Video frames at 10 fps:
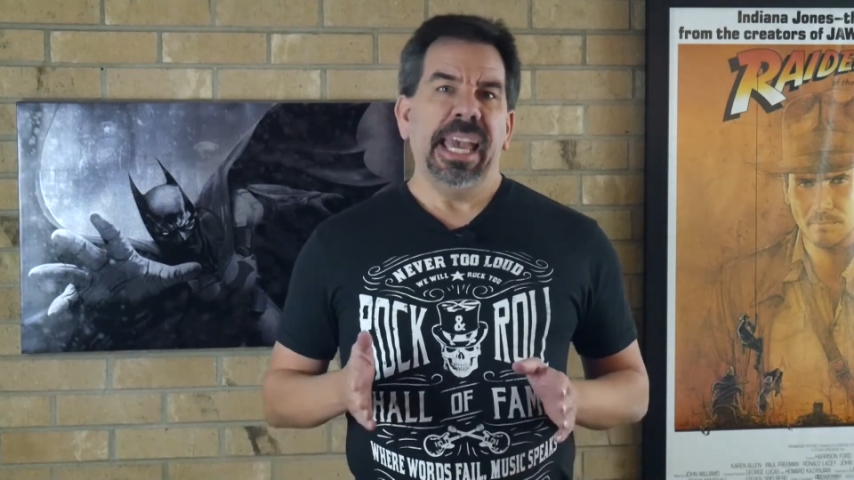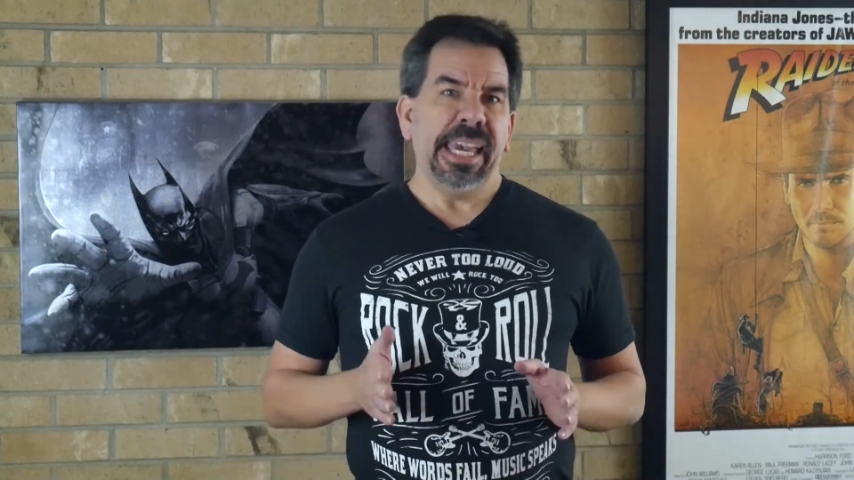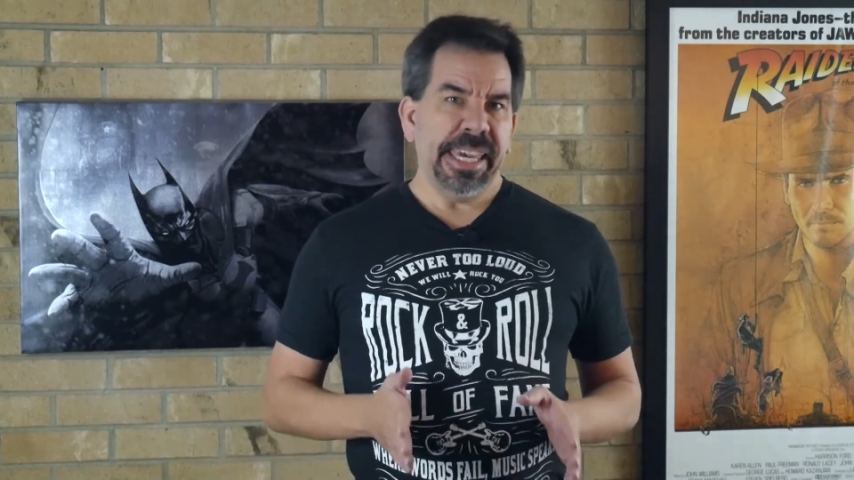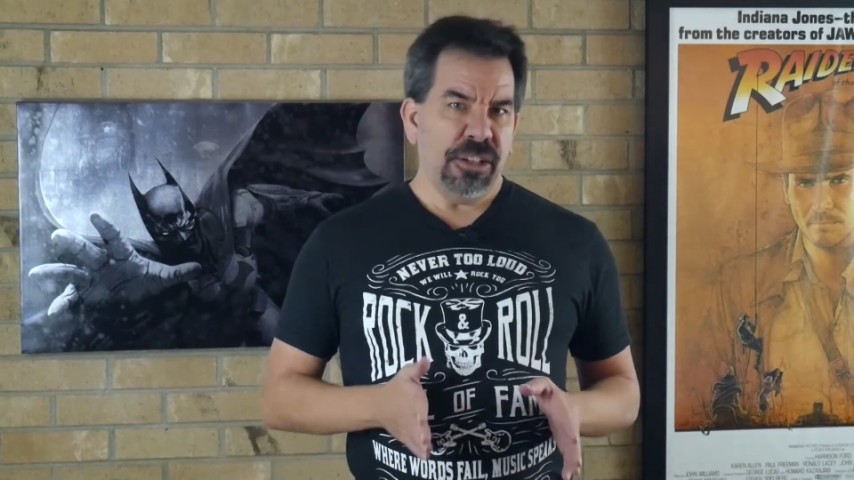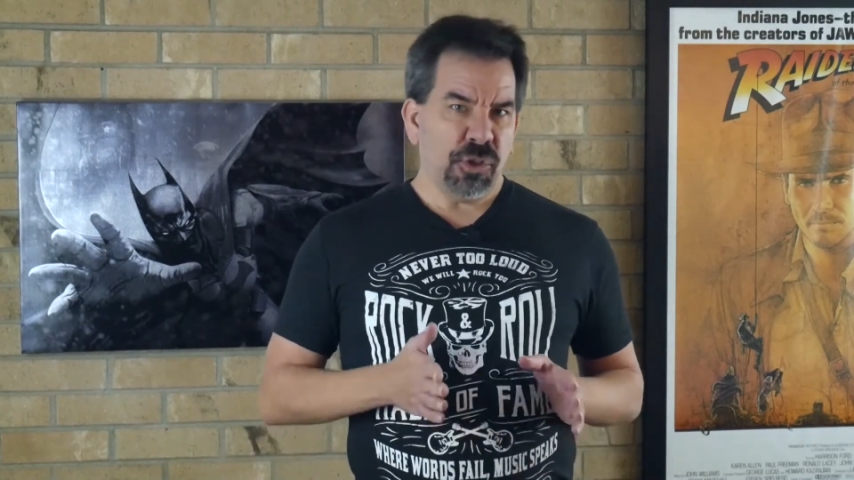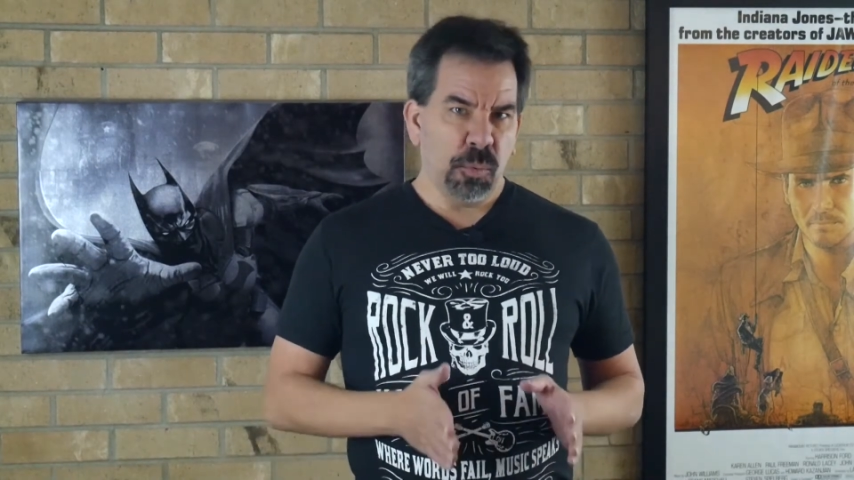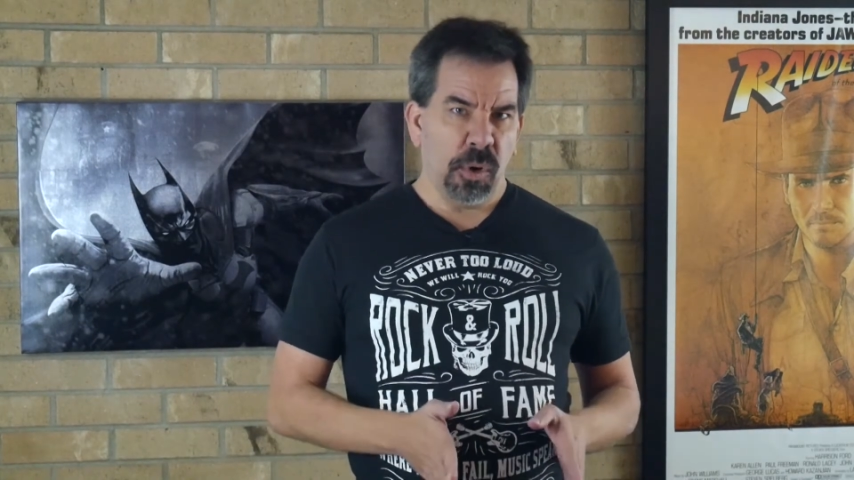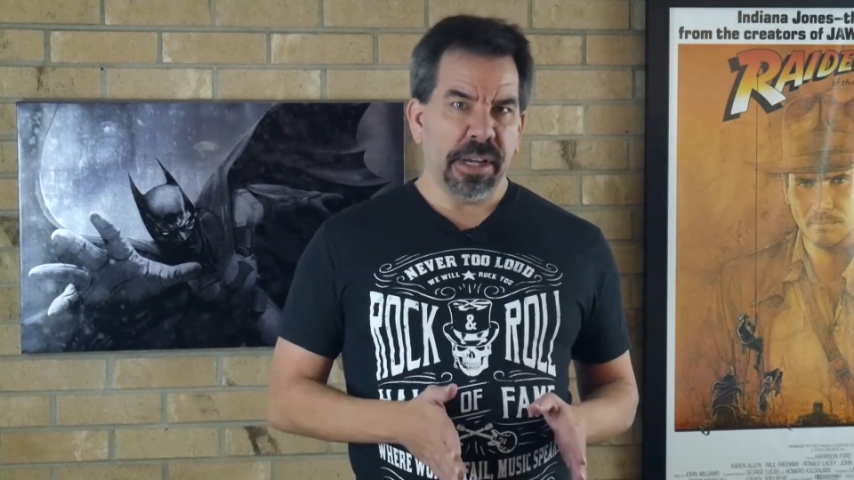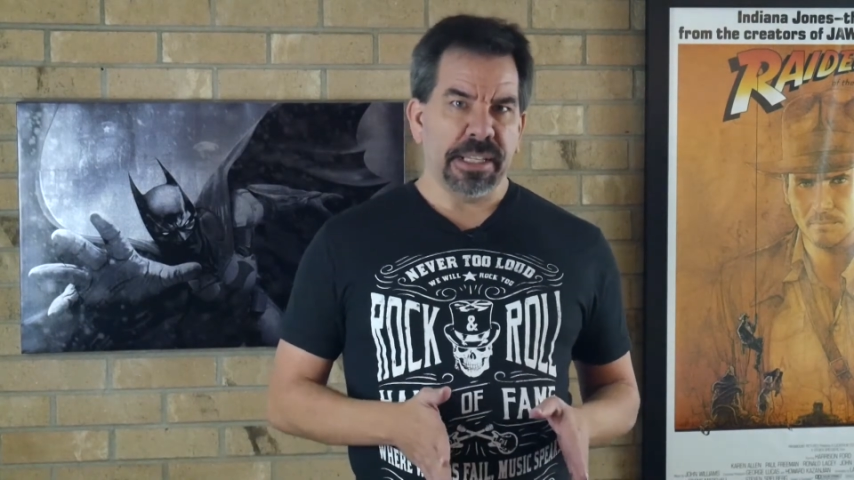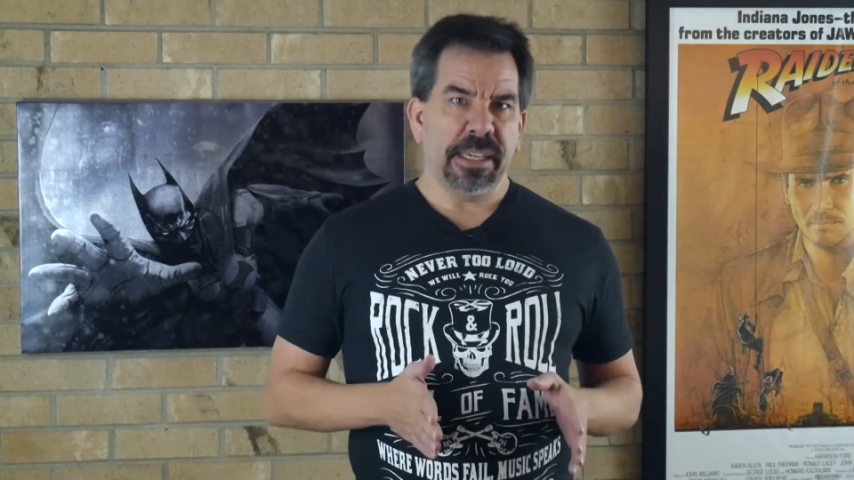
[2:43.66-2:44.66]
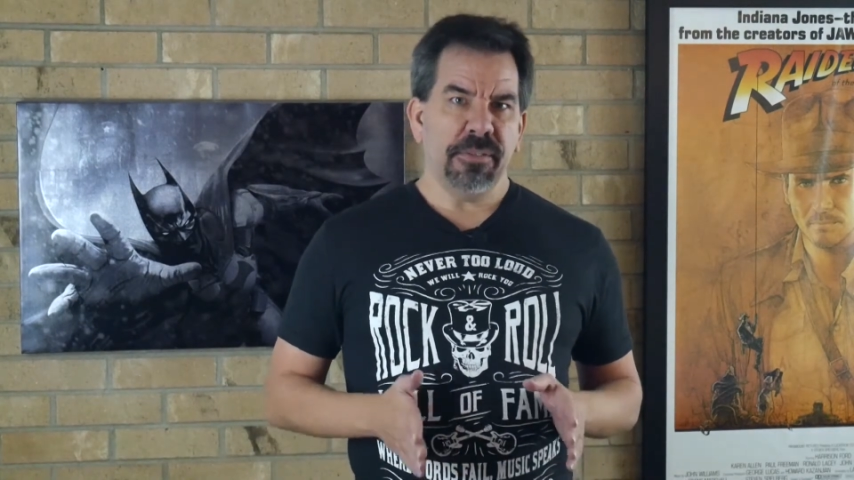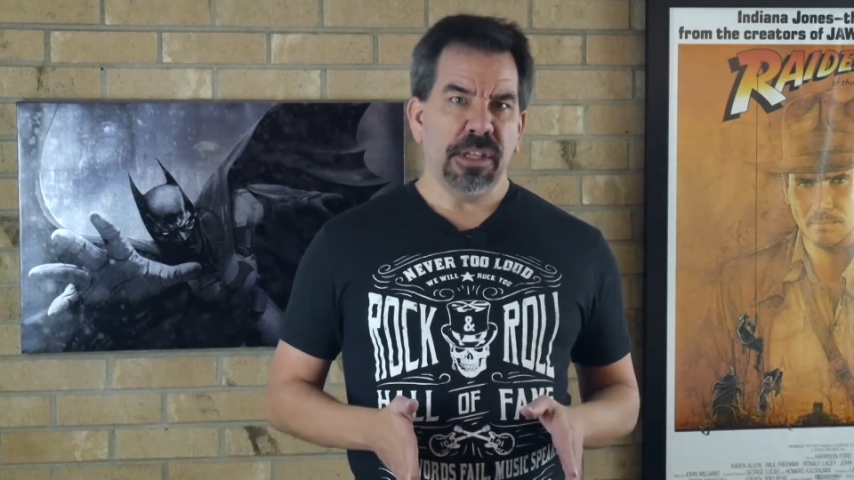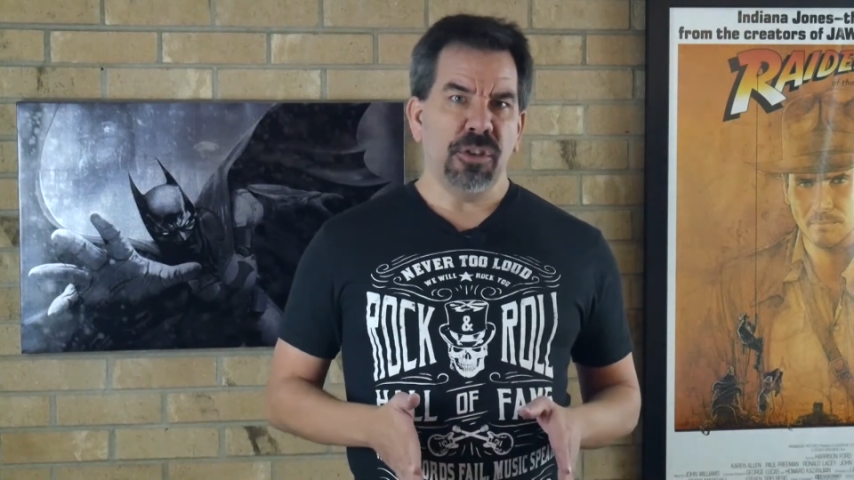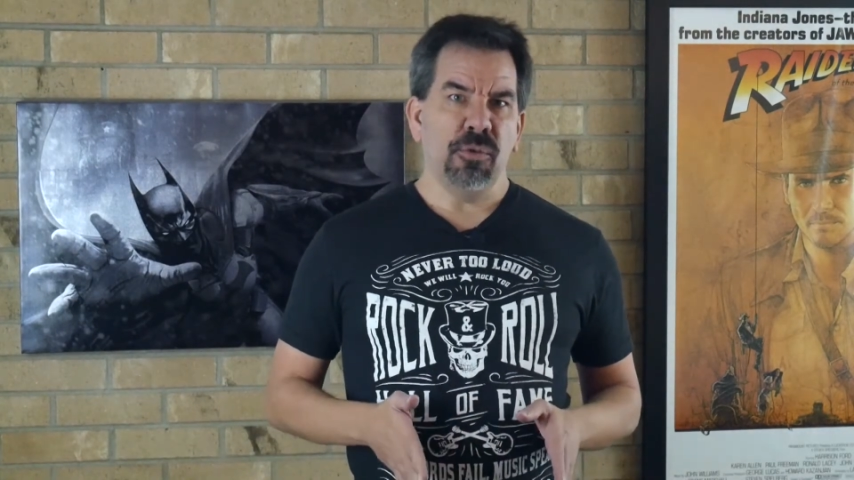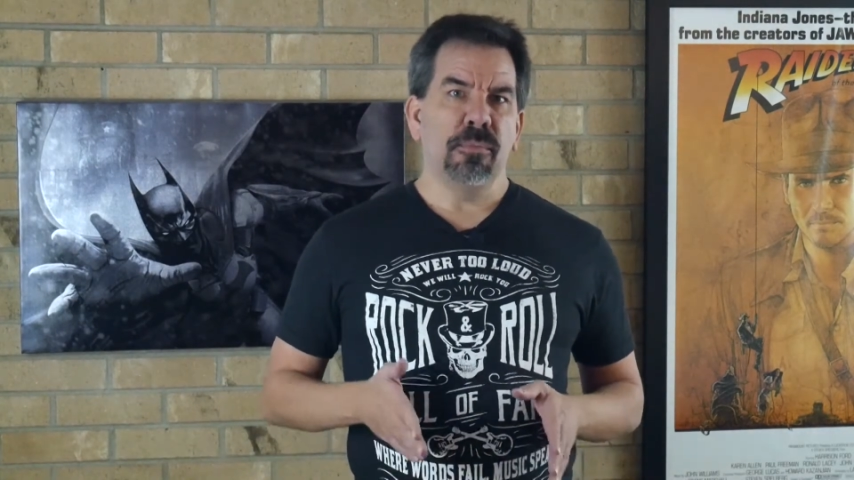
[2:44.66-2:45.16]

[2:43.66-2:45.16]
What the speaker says: each one giving you